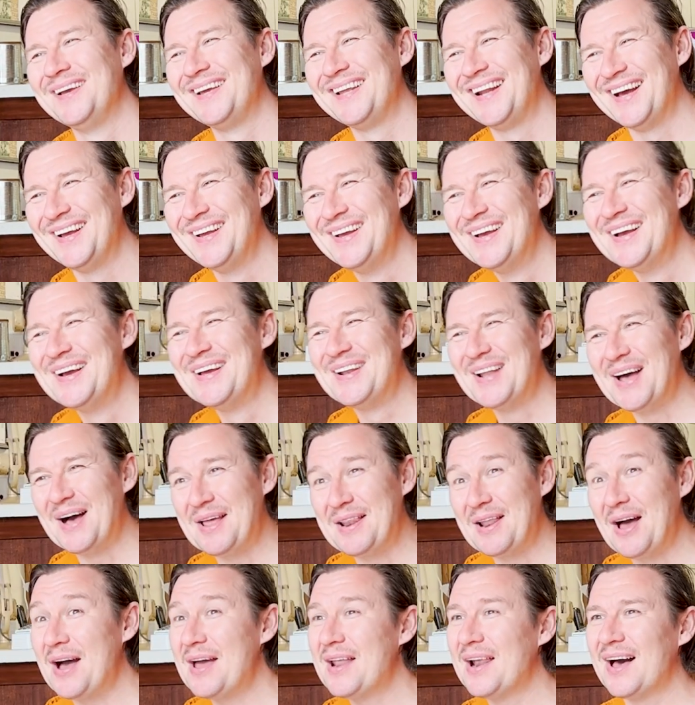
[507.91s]

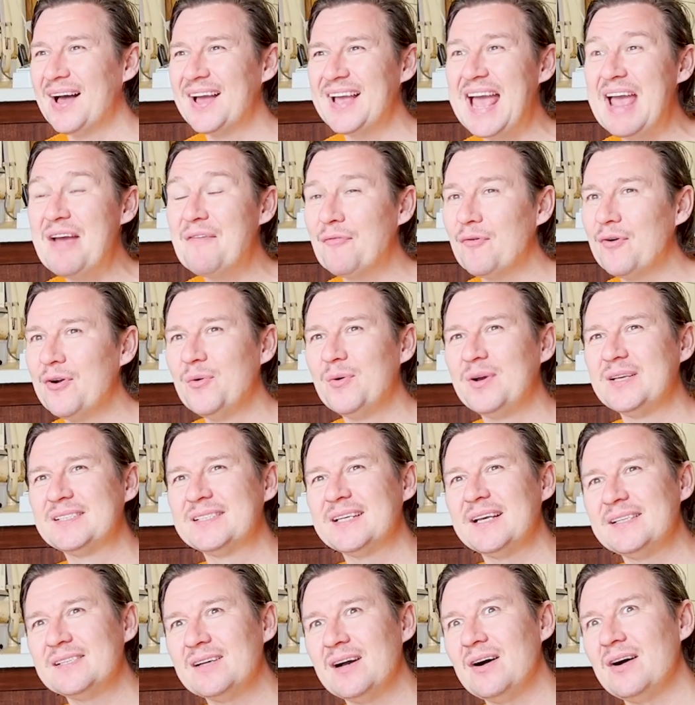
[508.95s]
Like everyone always
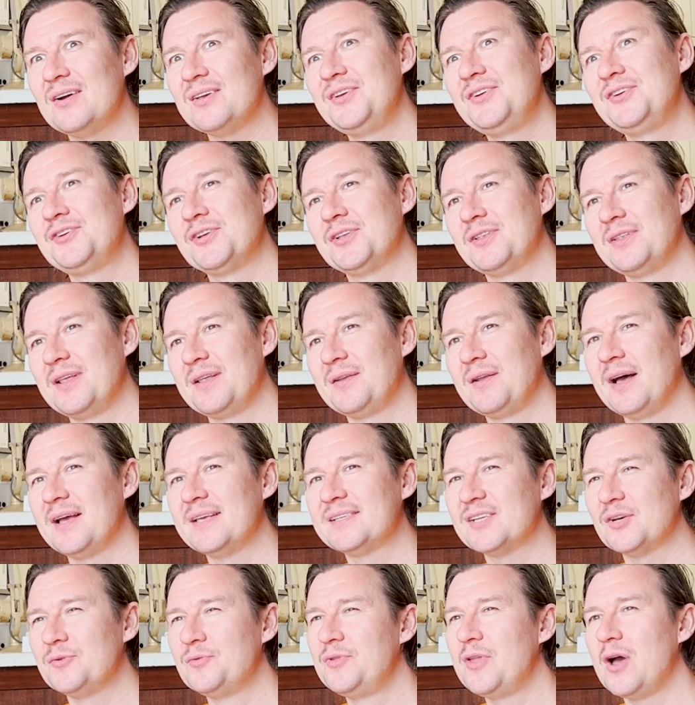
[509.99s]
says, "Oh, you should." Like
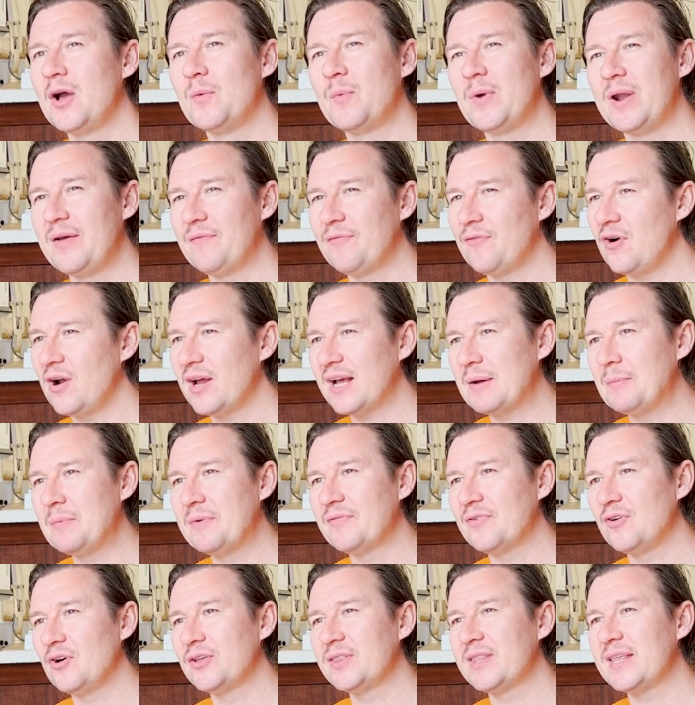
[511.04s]
so, no. Whenever I come
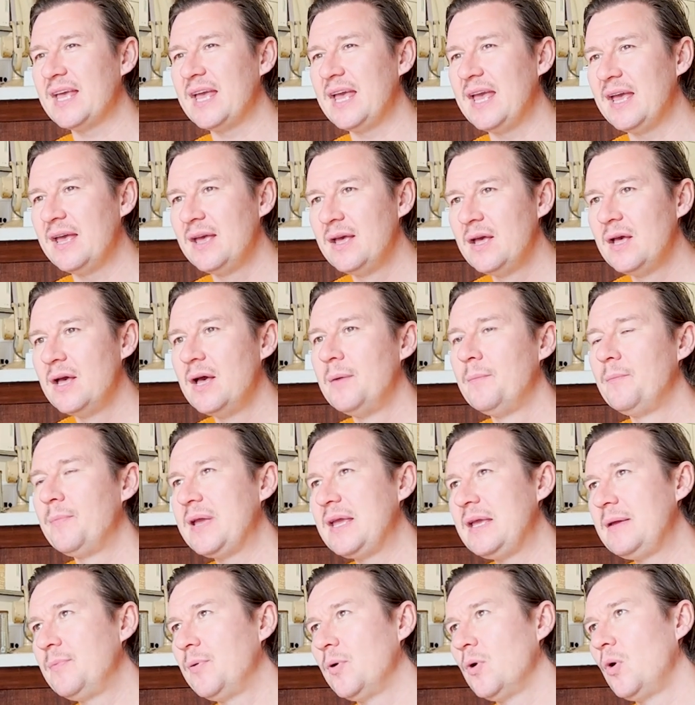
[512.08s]
up with an idea,
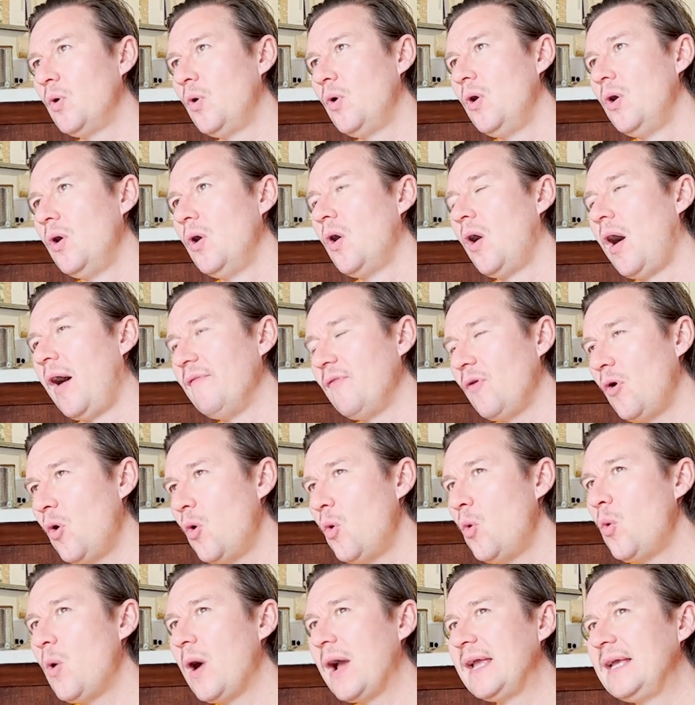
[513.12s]
people have
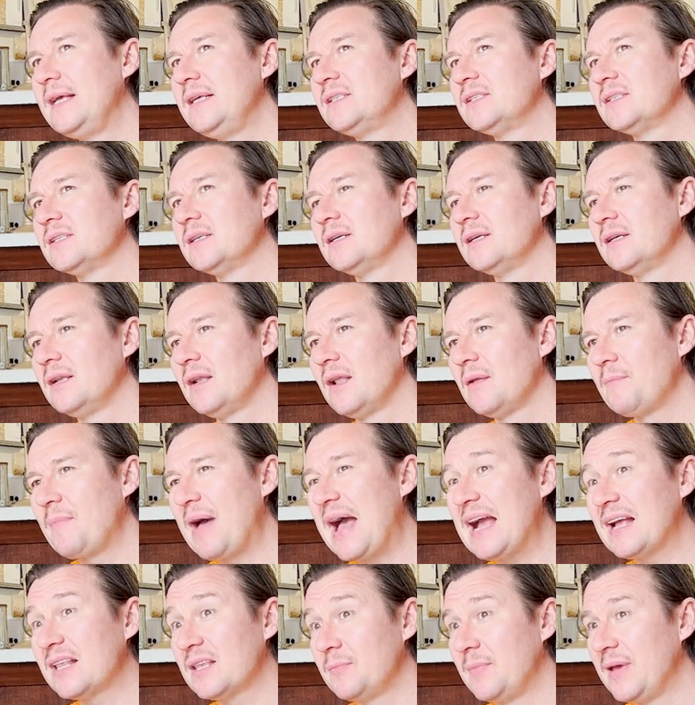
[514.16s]
always
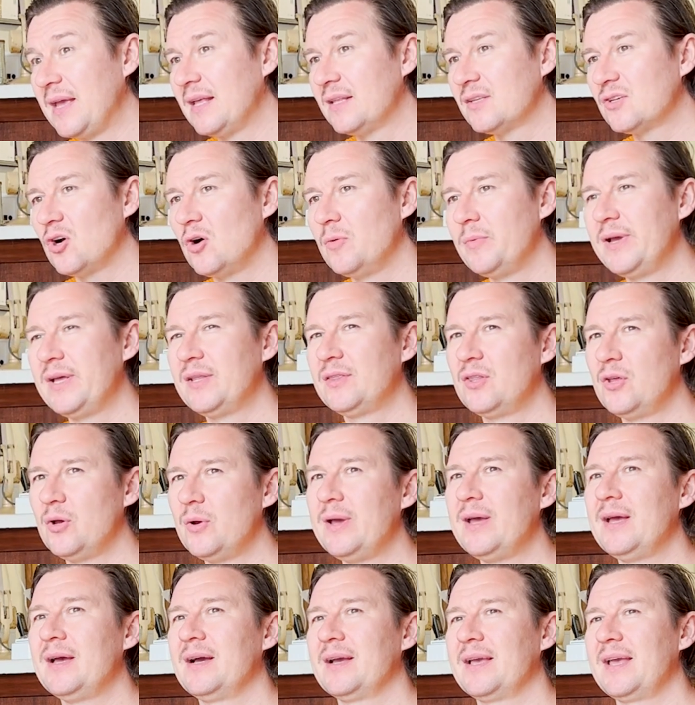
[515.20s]
backed me and told me to do
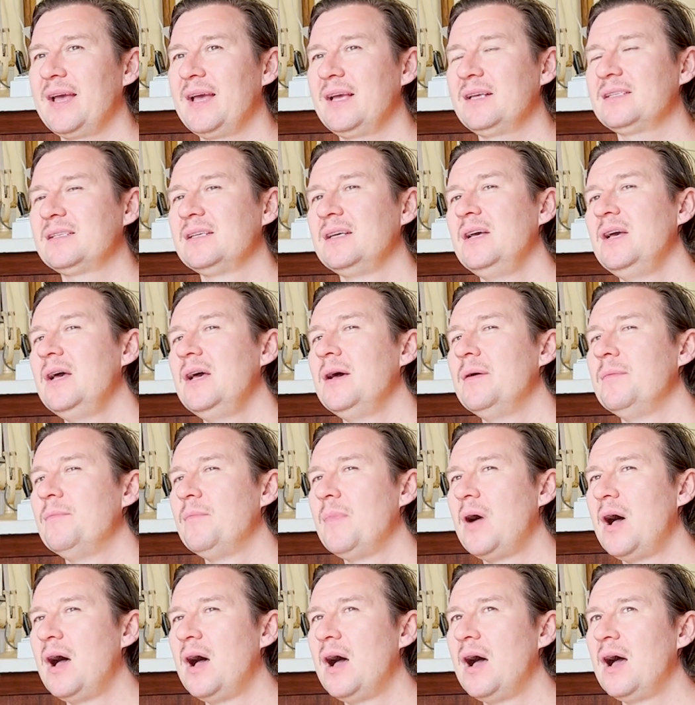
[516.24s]
it. I guess
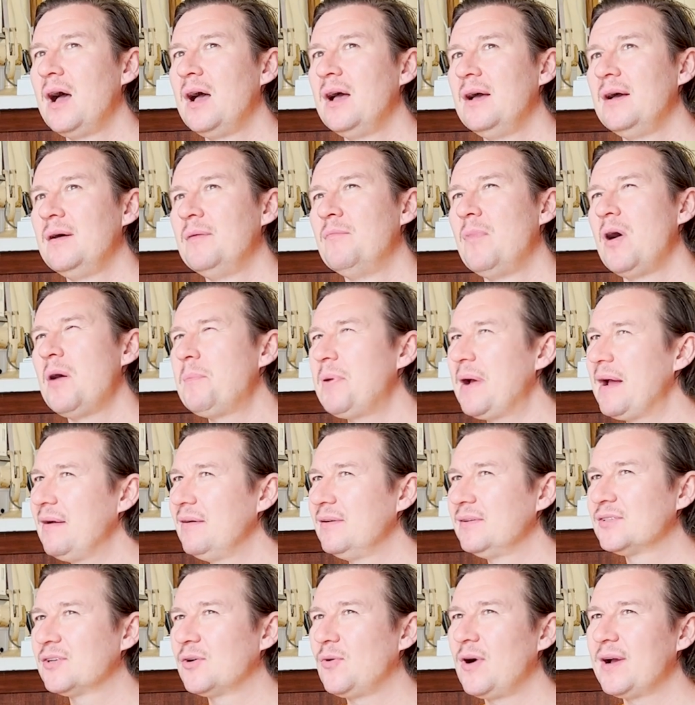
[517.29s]
my
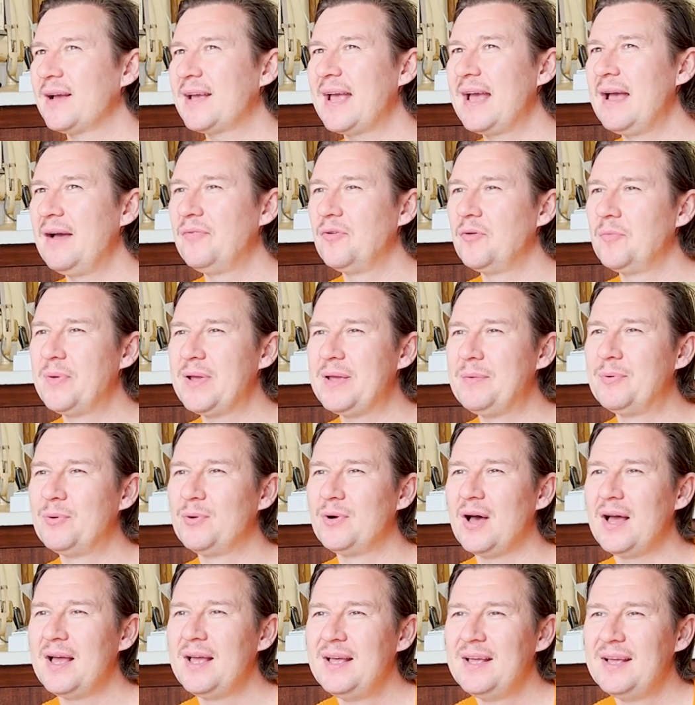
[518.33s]
parents are quite careful people,
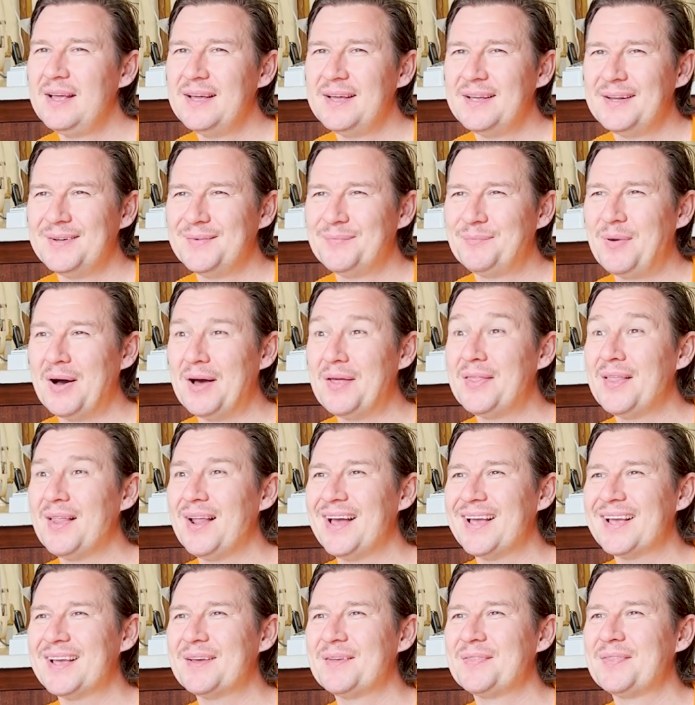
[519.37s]
but
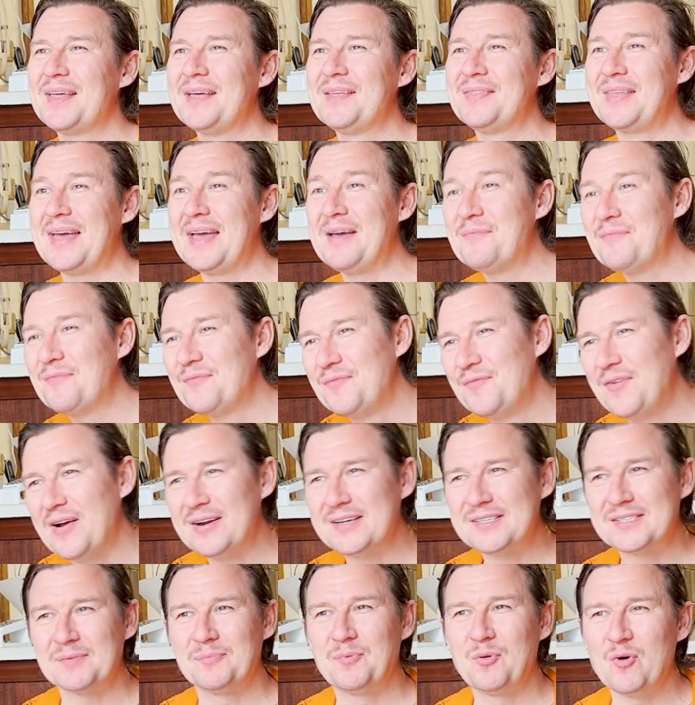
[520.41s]
they're
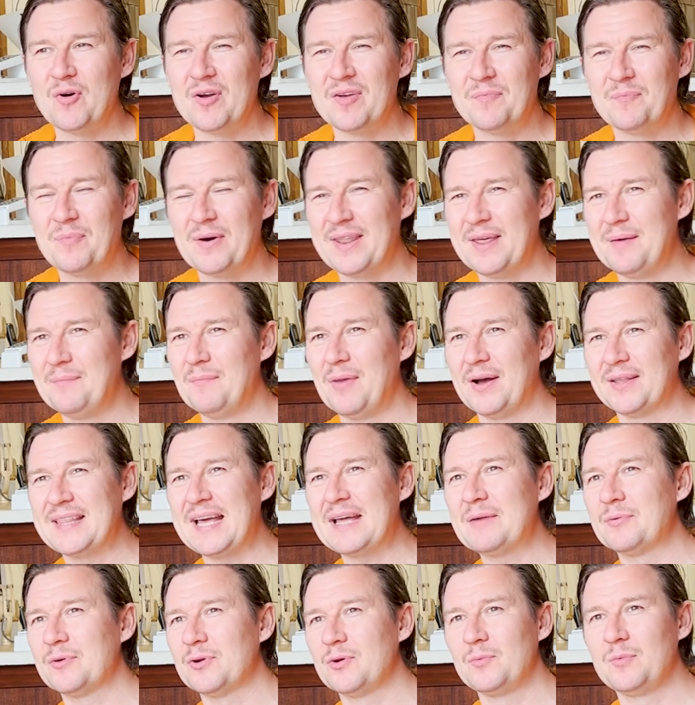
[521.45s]
very supportive. But then my
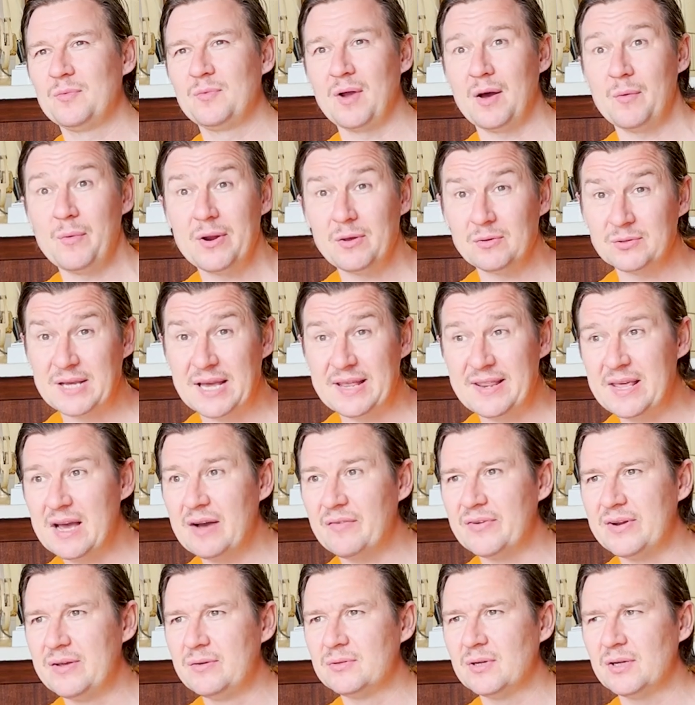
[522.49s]
dad would like when I was getting the
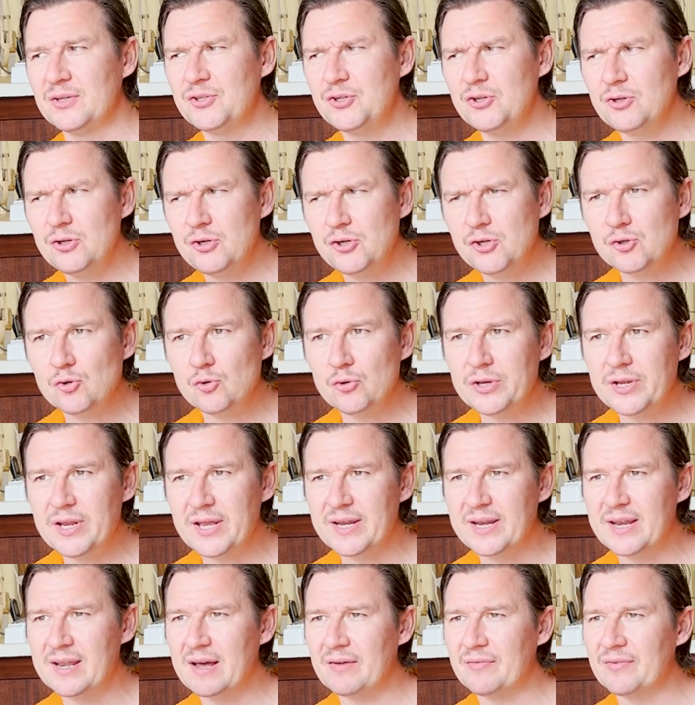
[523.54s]
oven, he was like, "You sure you
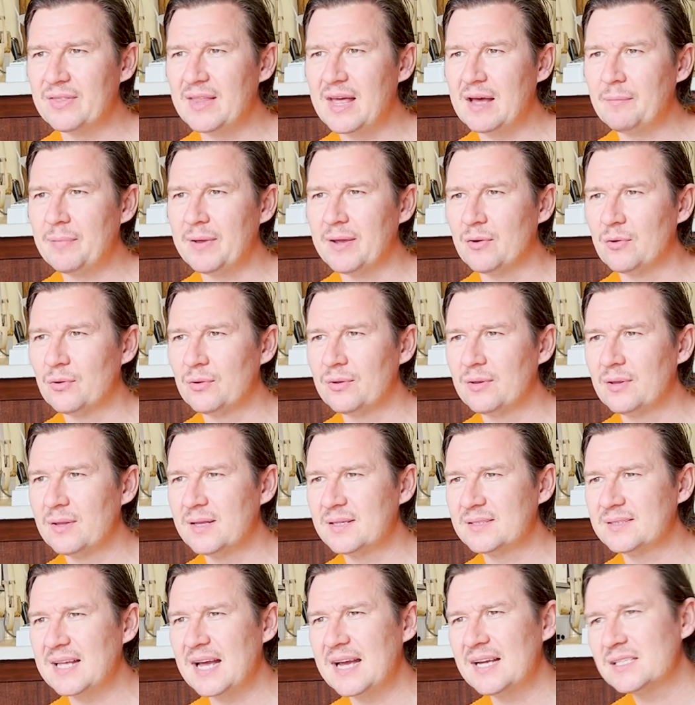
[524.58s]
need an oven that big or
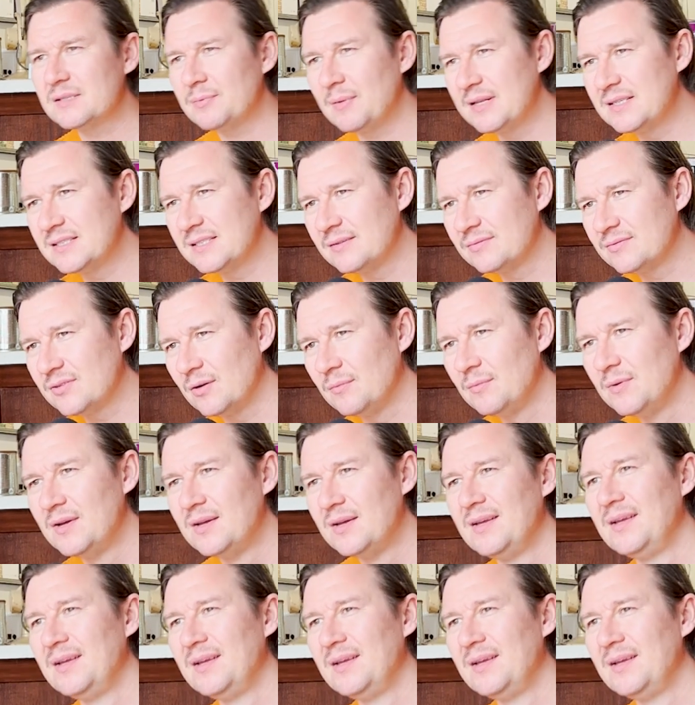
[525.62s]
that's that expensive, Tom?"